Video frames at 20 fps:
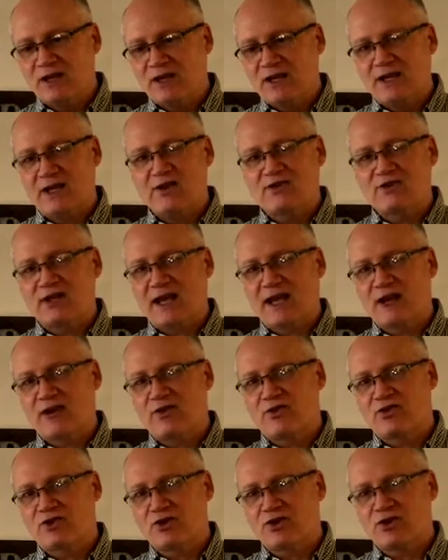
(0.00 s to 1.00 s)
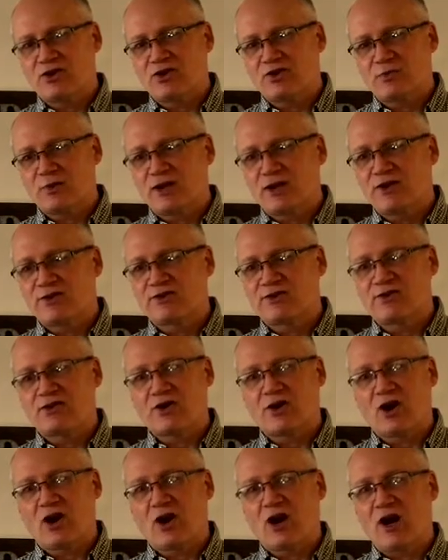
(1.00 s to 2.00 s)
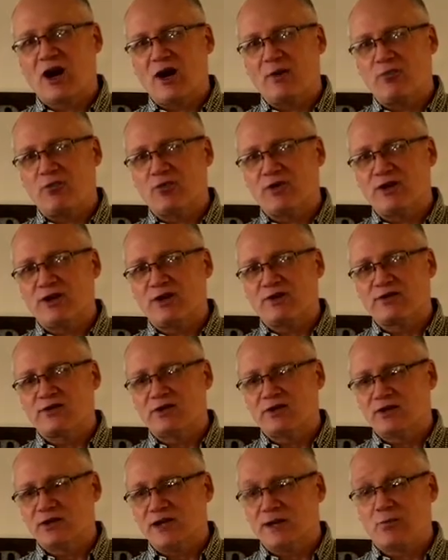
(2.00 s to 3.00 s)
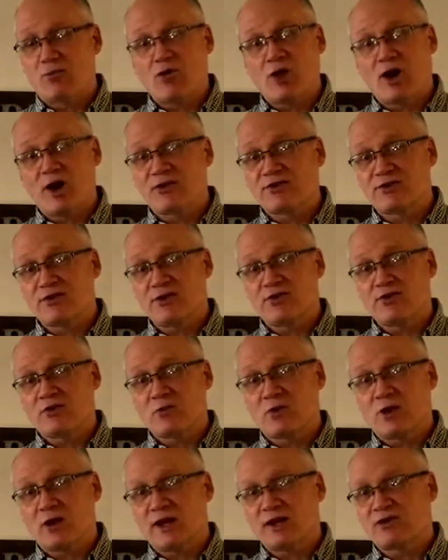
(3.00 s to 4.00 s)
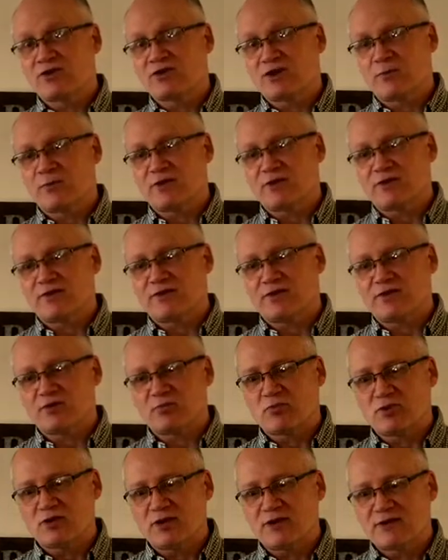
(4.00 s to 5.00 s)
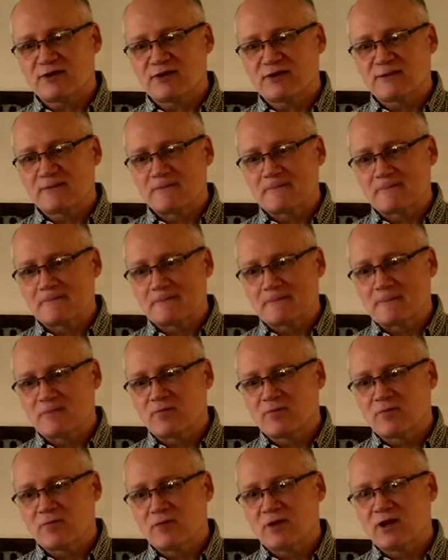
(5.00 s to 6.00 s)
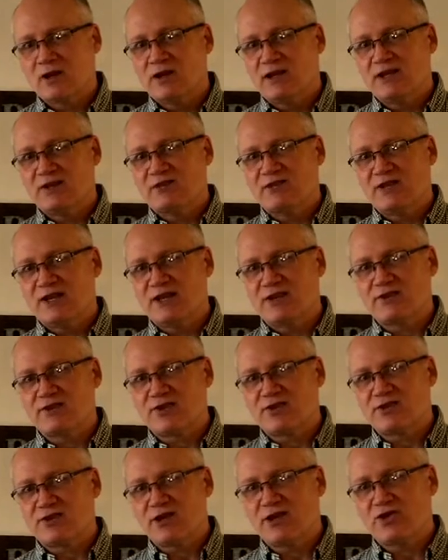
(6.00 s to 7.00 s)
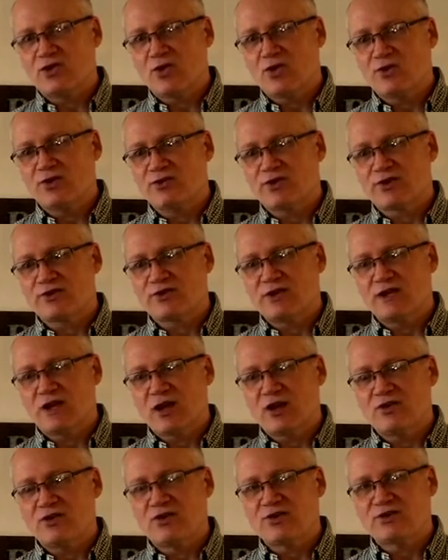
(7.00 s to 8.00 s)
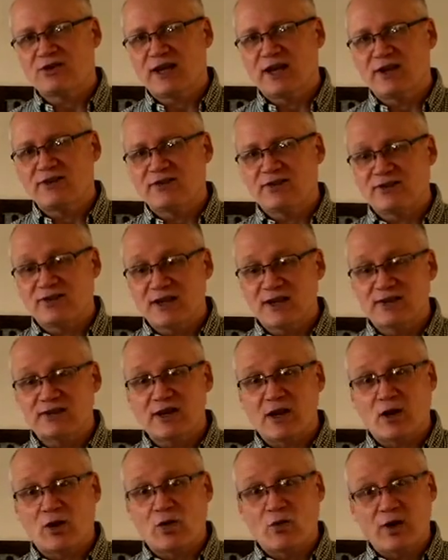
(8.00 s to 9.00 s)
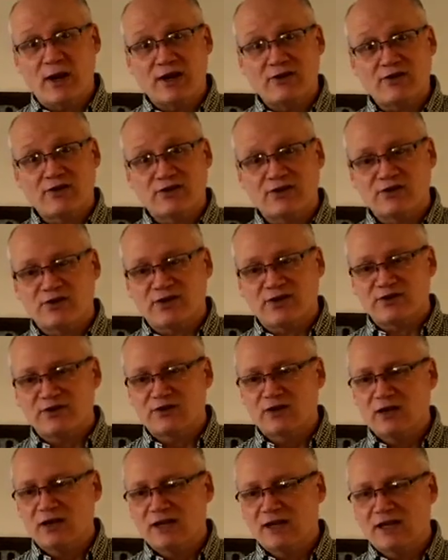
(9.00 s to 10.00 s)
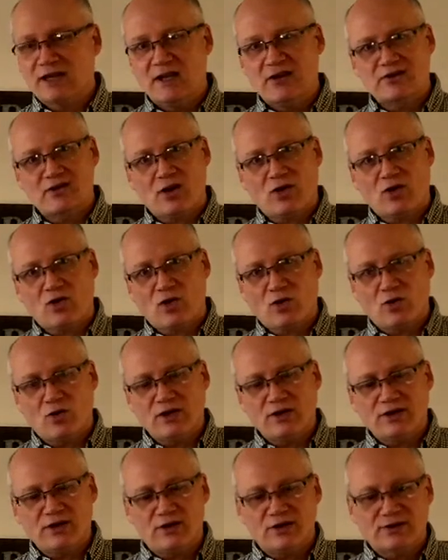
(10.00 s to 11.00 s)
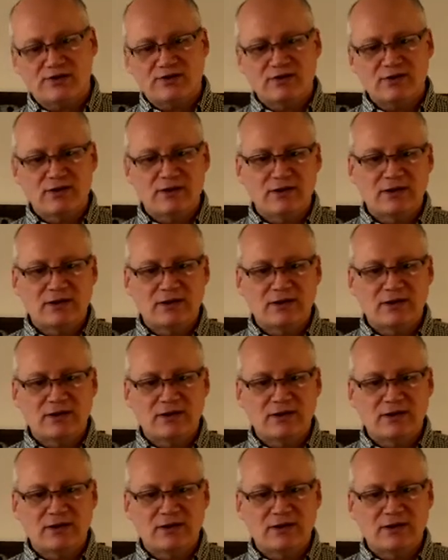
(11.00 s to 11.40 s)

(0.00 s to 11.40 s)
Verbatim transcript: He is the head of the church, but he's our high priest. He brought us into relationship in the first place. He sees us, he knows us, he understands us. He is our righteousness. He is our holiness.